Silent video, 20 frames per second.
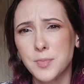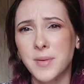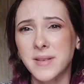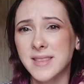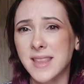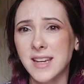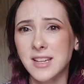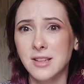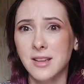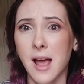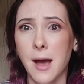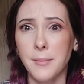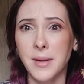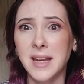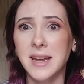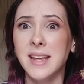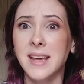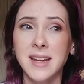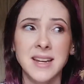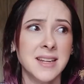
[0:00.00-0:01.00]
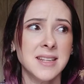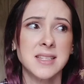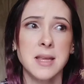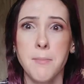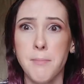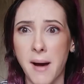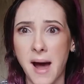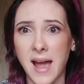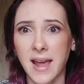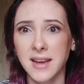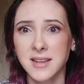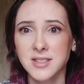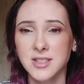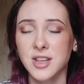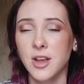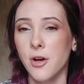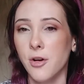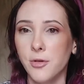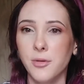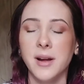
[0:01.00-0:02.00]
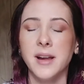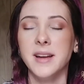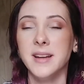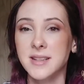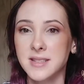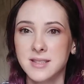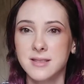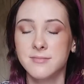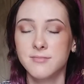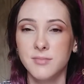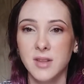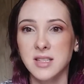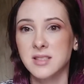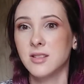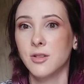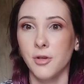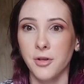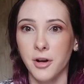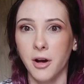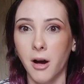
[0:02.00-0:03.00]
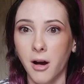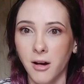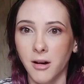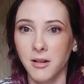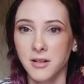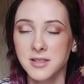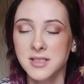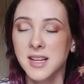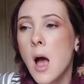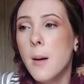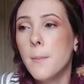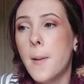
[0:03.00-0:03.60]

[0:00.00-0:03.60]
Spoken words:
but it is a bite, so it's going to hurt.